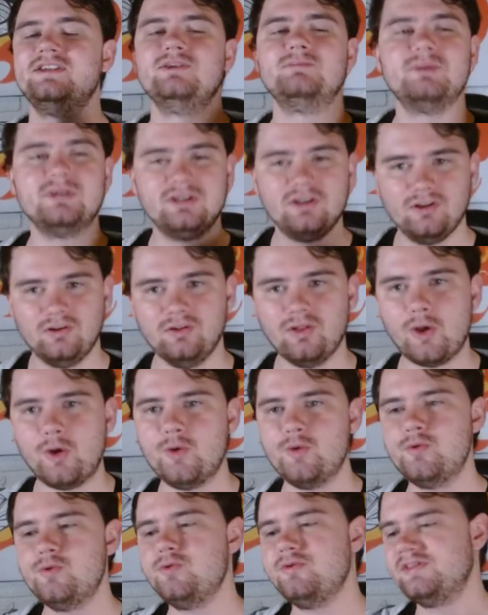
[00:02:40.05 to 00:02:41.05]
You put
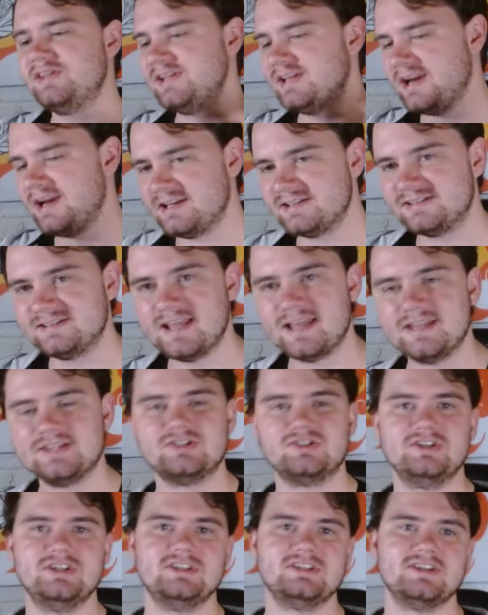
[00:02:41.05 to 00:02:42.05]
clothes and
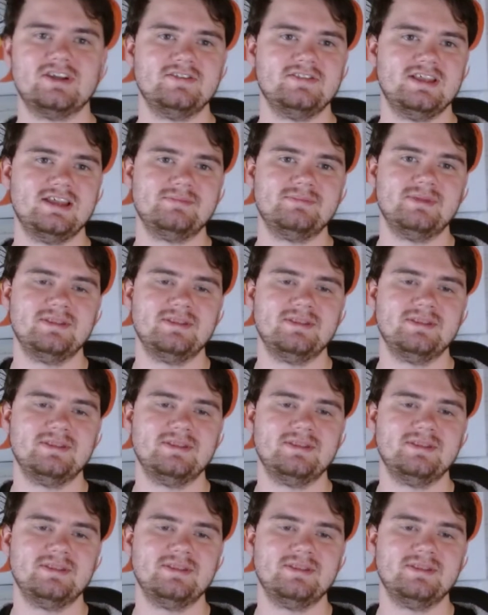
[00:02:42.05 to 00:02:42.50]
accessories on them,